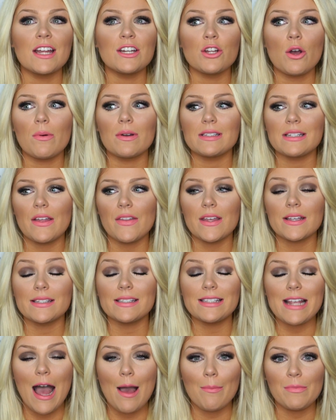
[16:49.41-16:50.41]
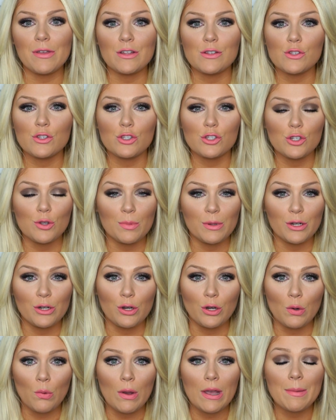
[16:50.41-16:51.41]
and I don't wanna sound like sappy and stupid
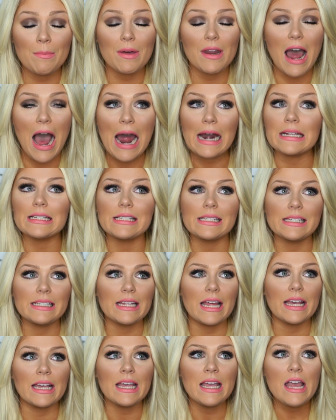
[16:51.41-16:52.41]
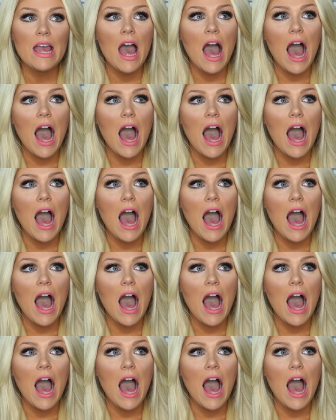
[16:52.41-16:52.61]
and annoying, but honestly, like,